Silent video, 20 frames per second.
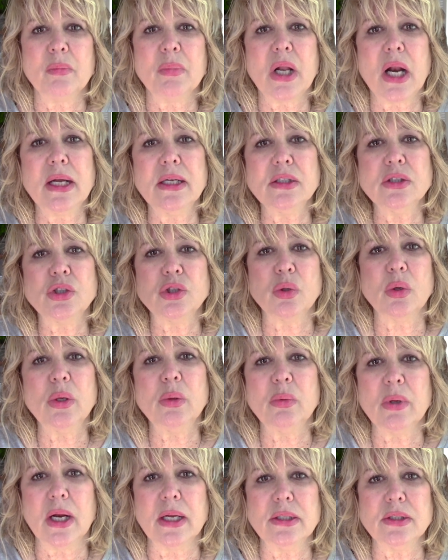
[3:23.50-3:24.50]
but I enjoy
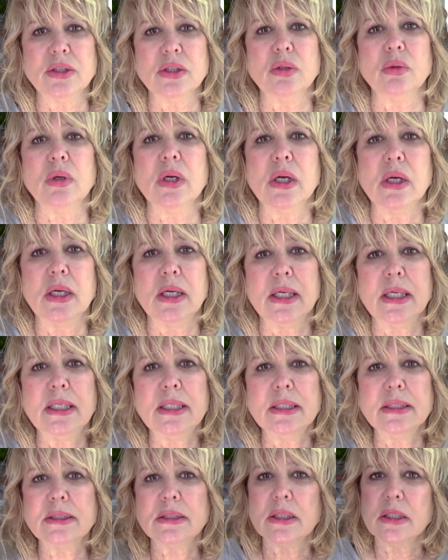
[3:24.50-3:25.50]
what I do,
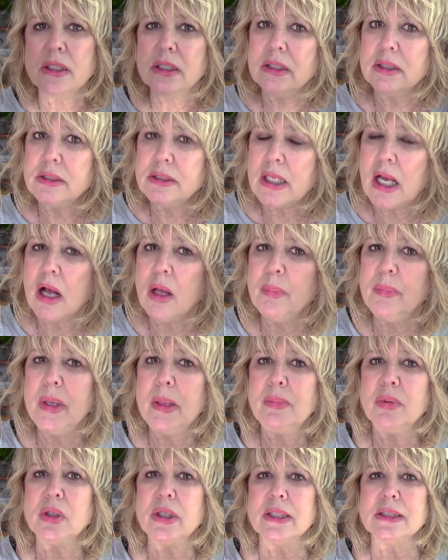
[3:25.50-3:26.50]
is to help
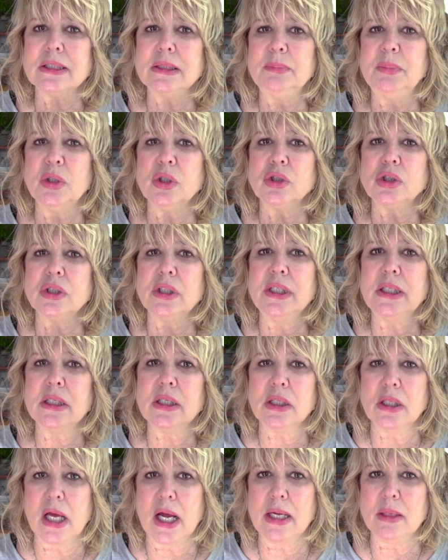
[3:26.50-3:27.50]
people get spiritually in
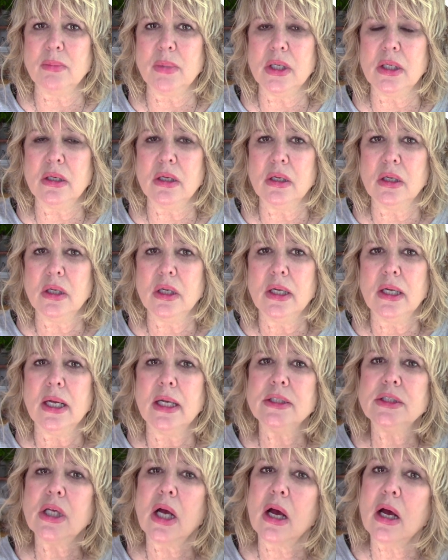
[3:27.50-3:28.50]
alignment,
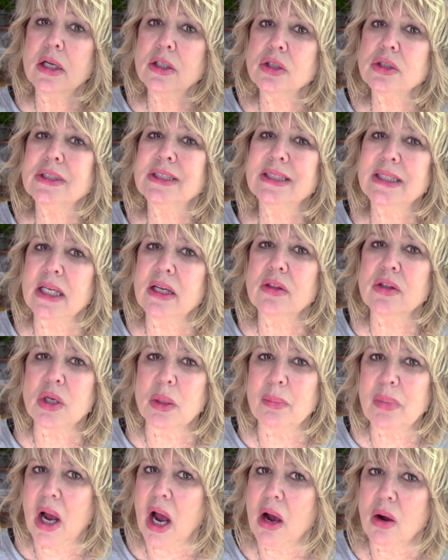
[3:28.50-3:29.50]
to understand
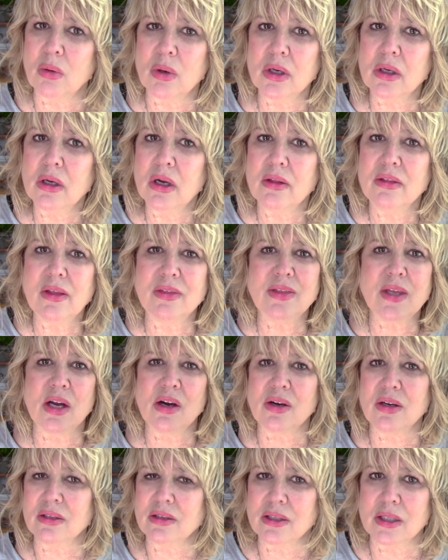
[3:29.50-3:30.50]
their power, that they
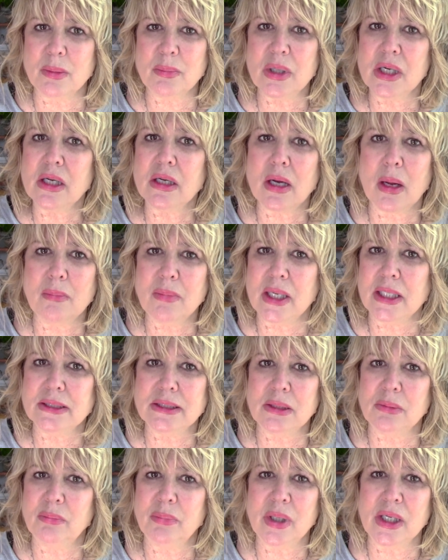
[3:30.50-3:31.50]
are unlimited,
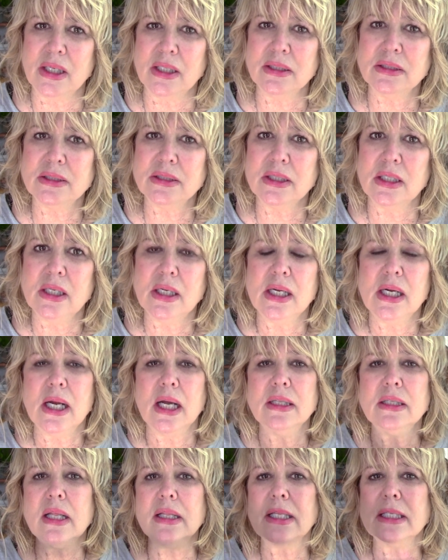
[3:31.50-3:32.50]
amazing beings.
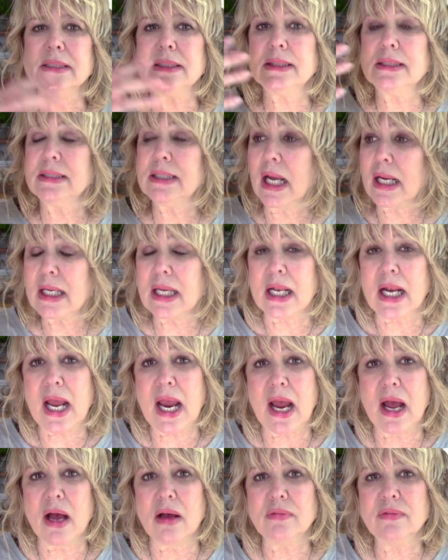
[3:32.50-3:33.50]
And then the second
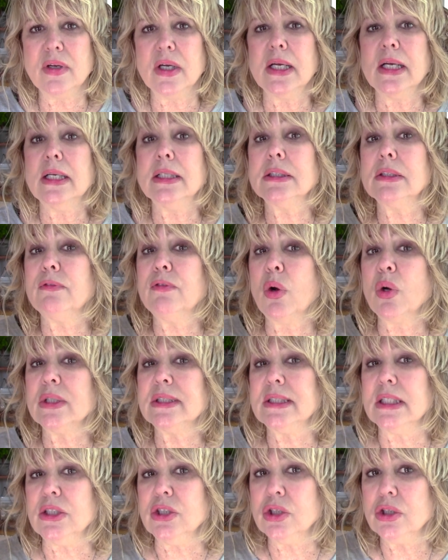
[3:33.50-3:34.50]
half is
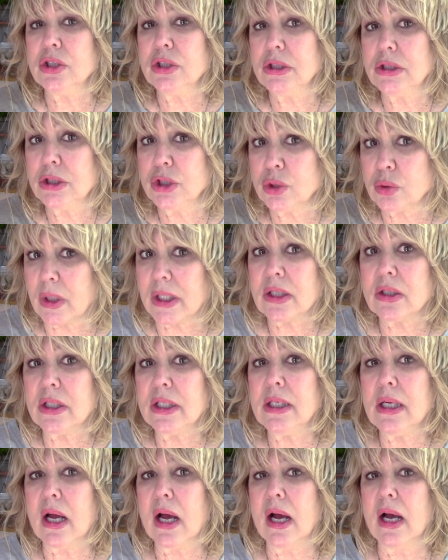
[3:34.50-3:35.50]
focusing
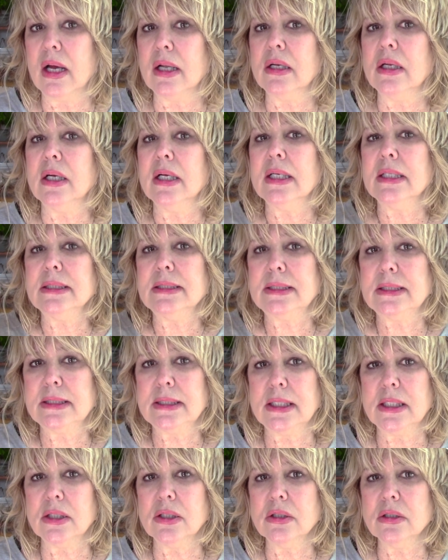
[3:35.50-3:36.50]
strictly on
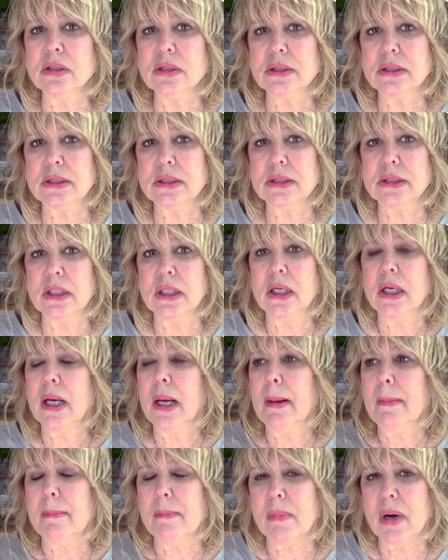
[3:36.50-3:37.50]
skills,
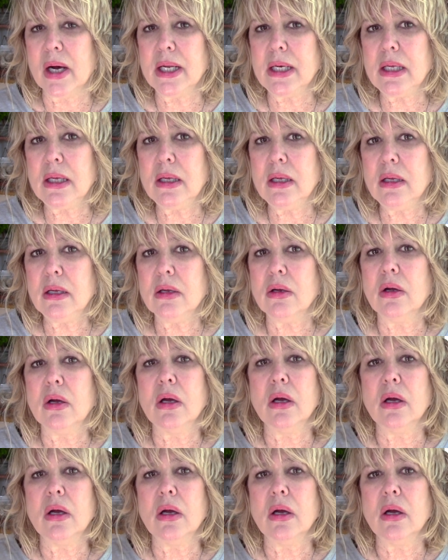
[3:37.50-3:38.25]
money,